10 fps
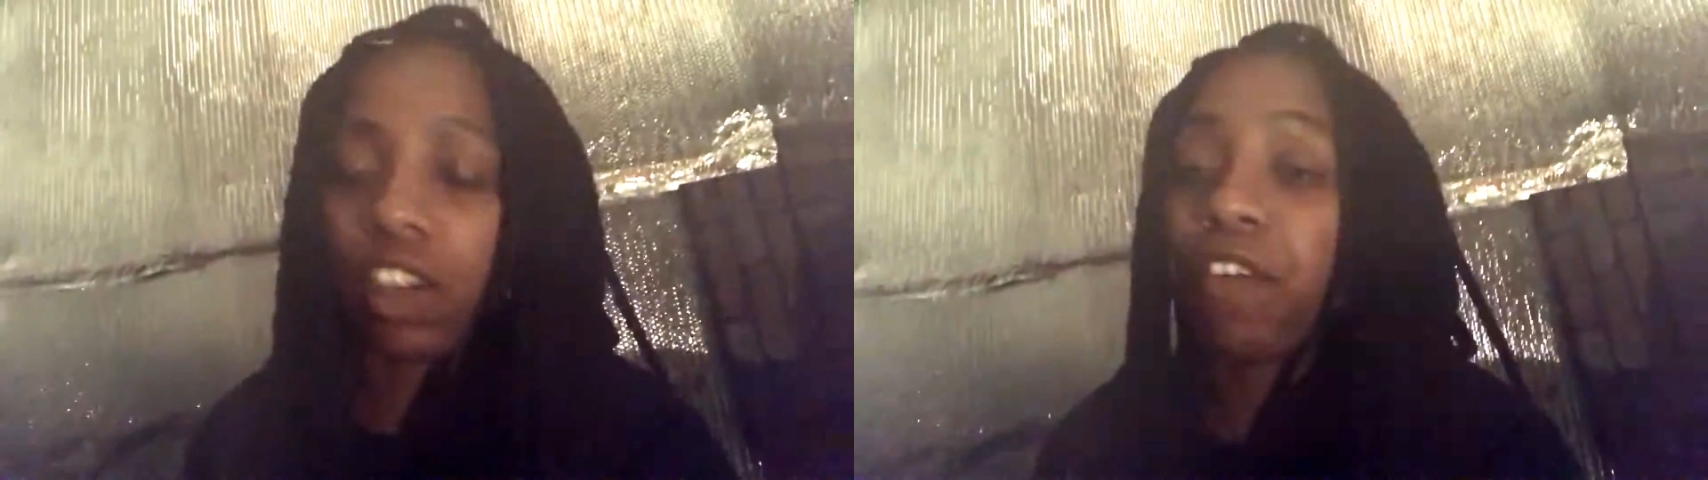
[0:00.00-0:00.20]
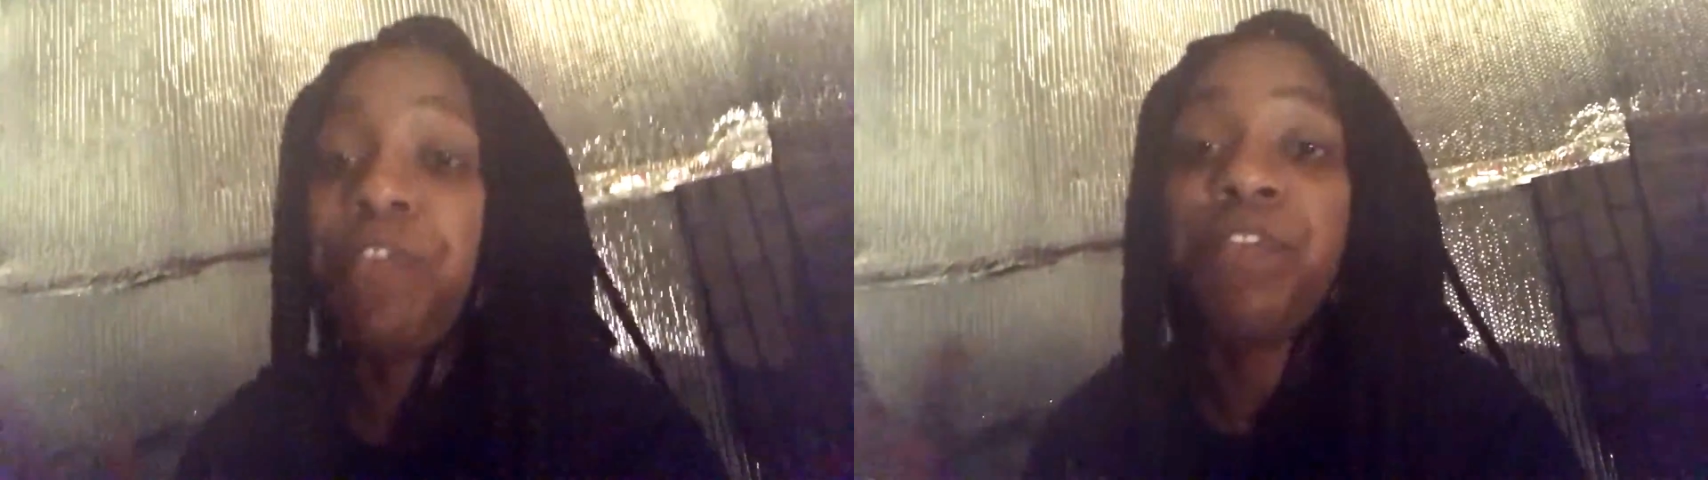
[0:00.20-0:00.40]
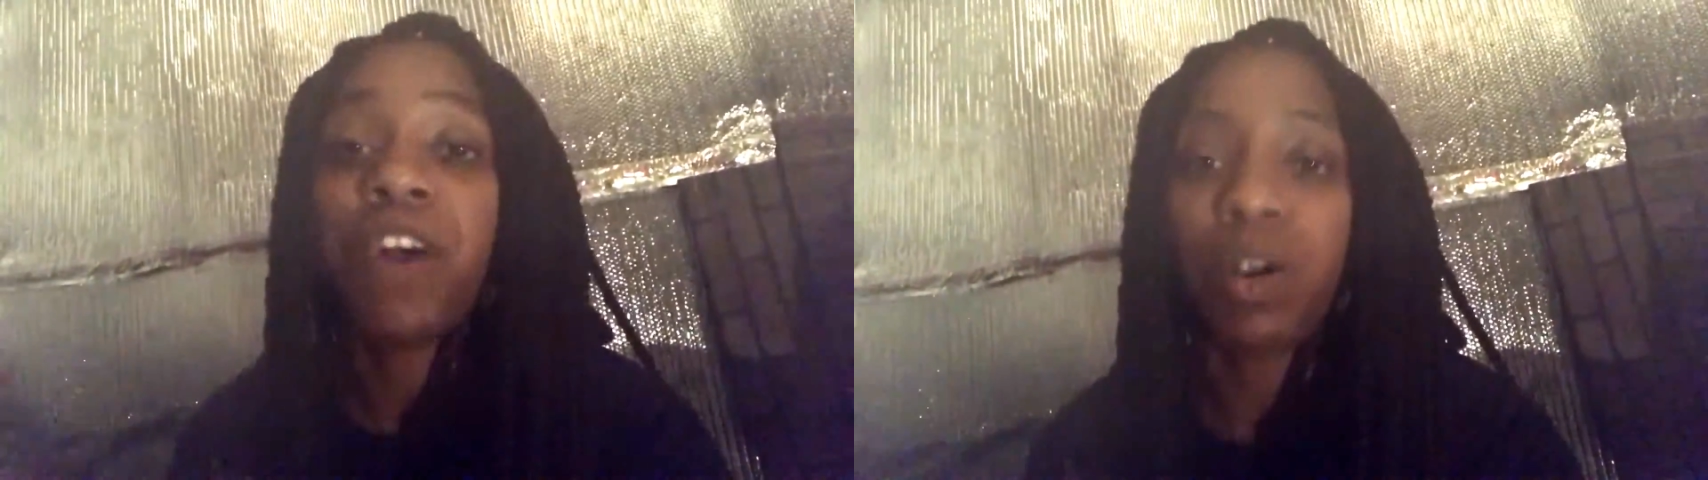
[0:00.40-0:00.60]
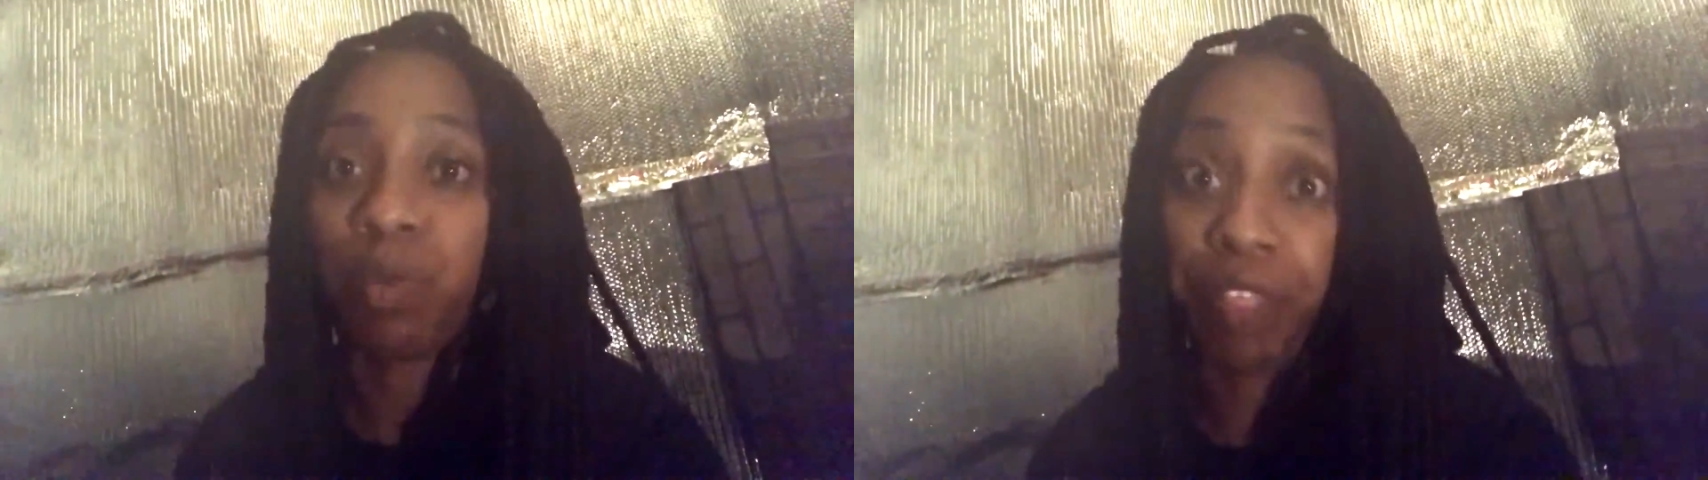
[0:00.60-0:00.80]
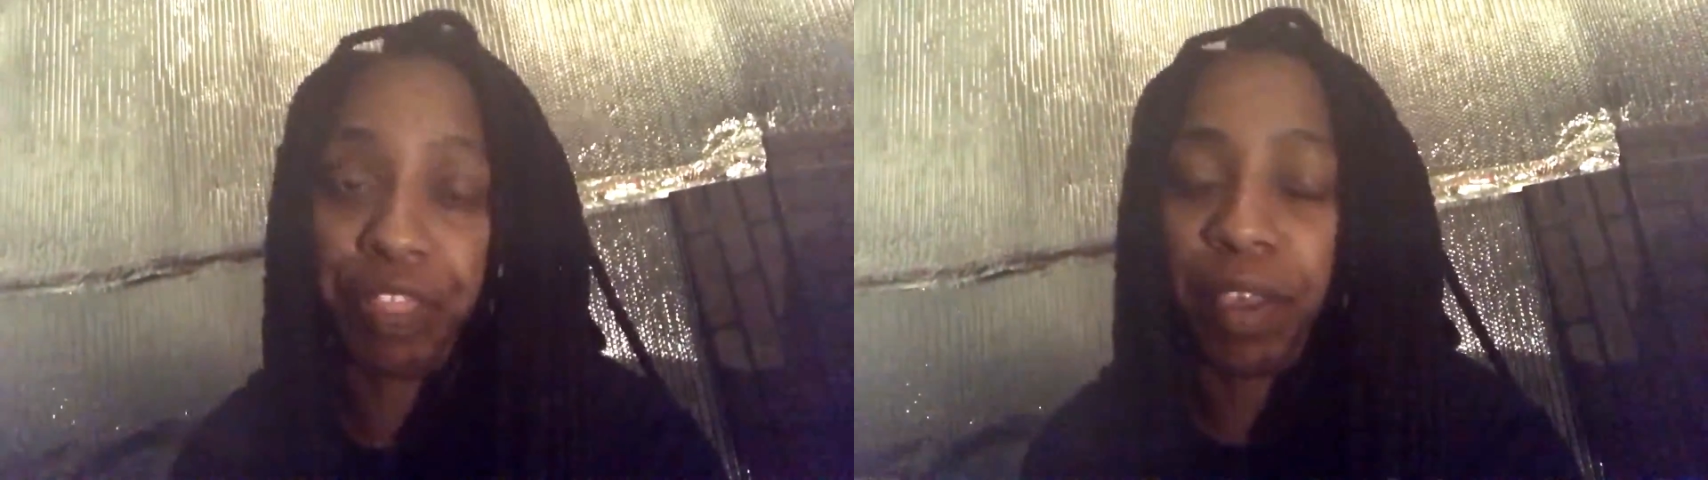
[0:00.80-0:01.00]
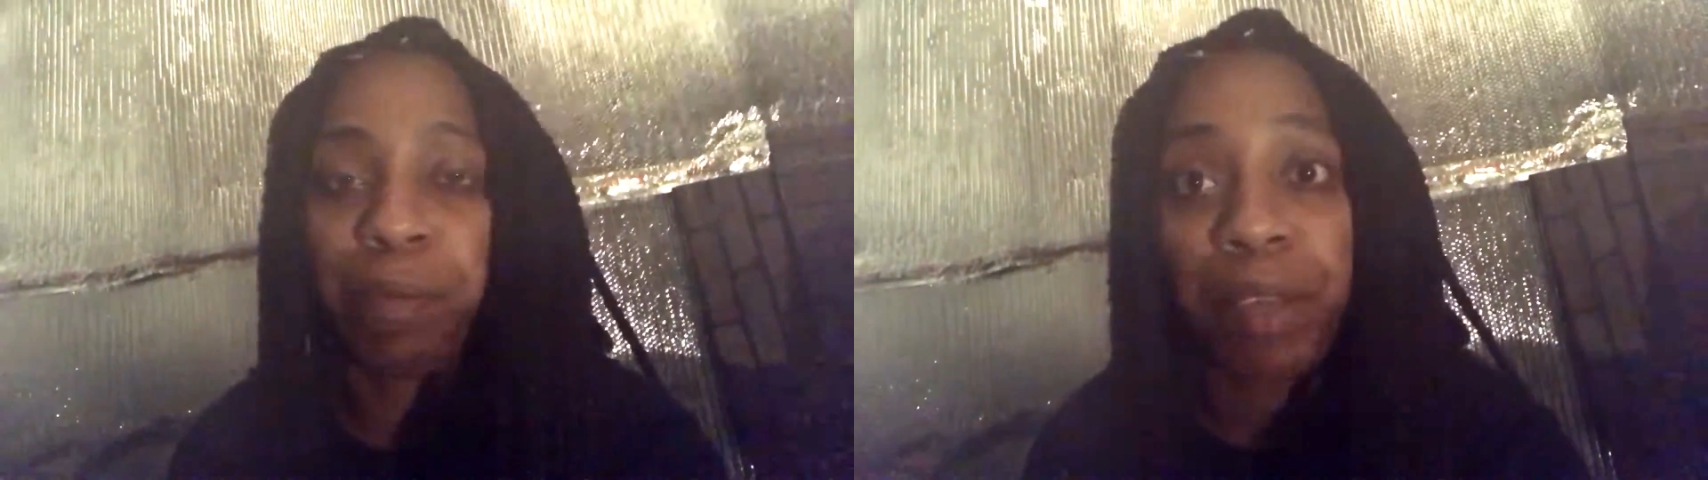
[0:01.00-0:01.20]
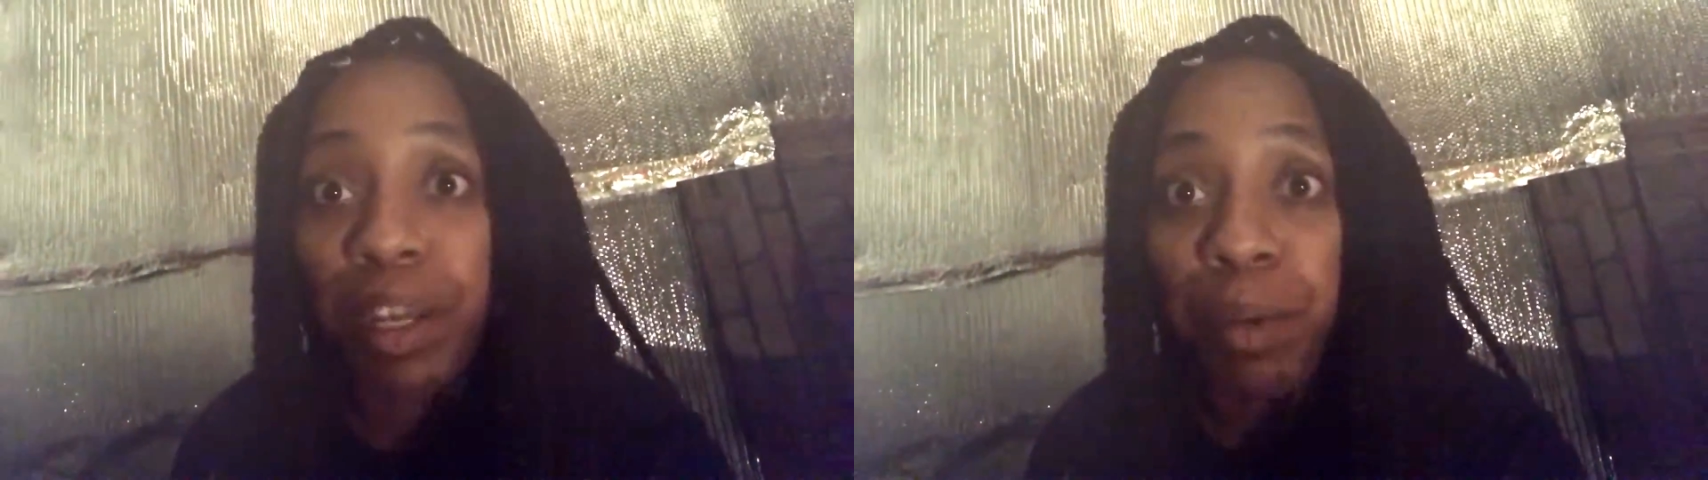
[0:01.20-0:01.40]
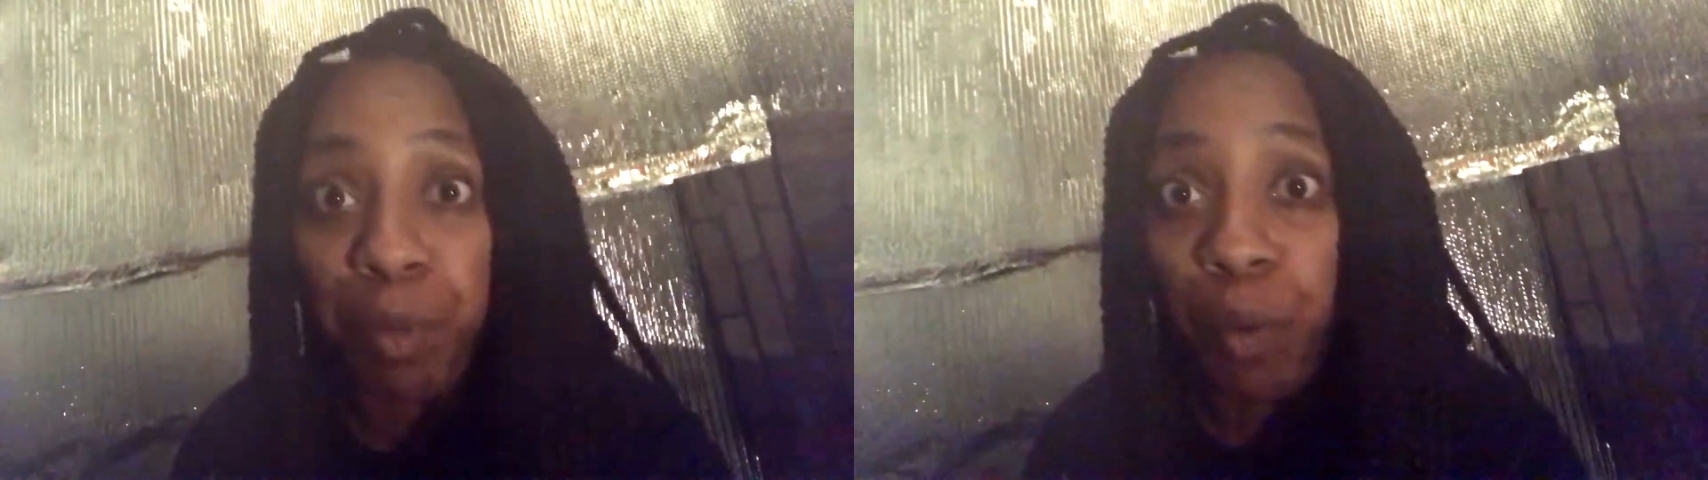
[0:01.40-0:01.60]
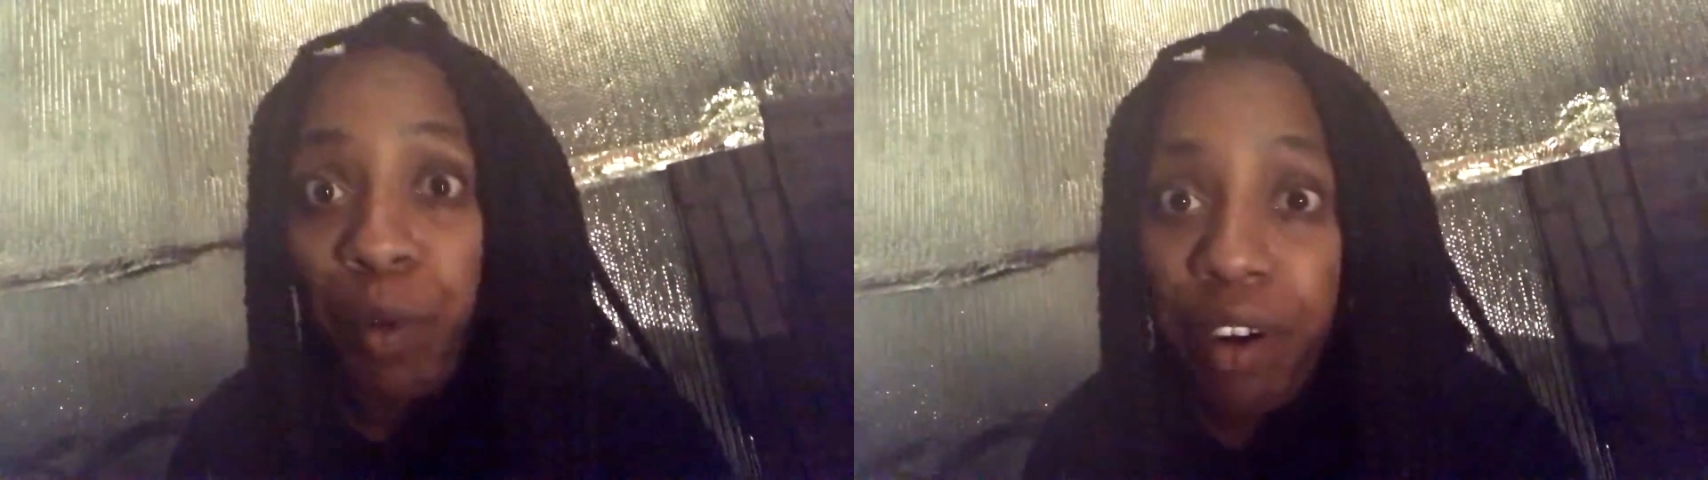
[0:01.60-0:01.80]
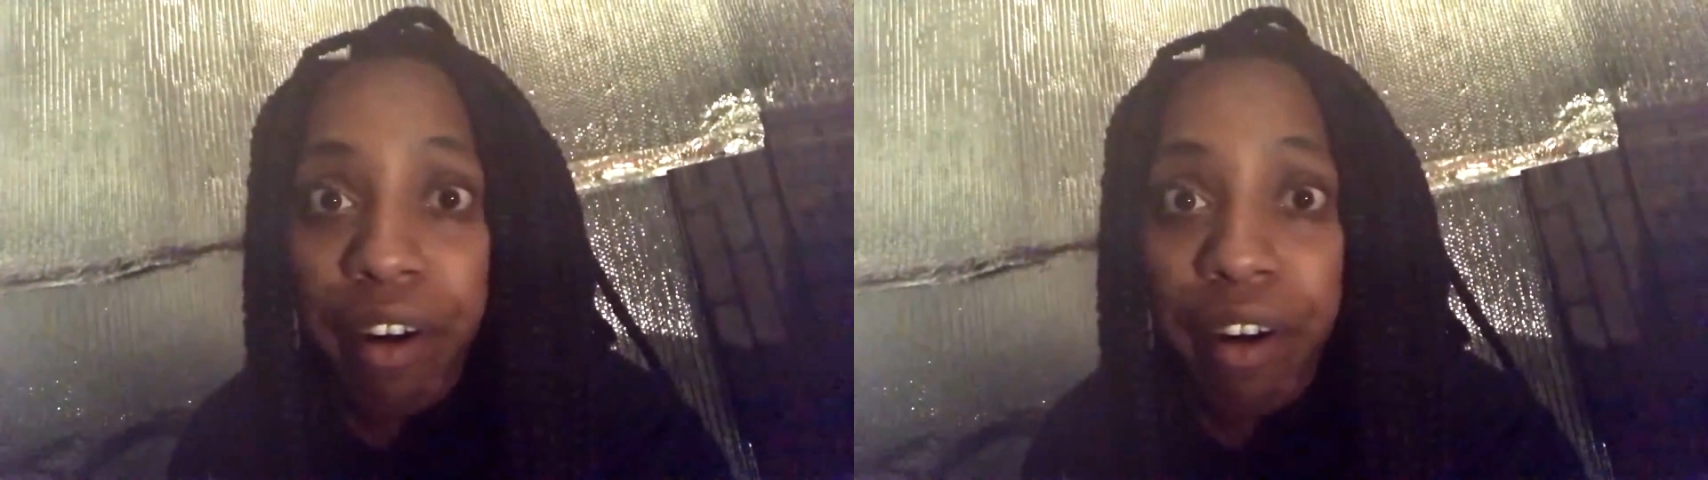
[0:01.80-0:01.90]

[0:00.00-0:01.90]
Don't fuck with them anymore.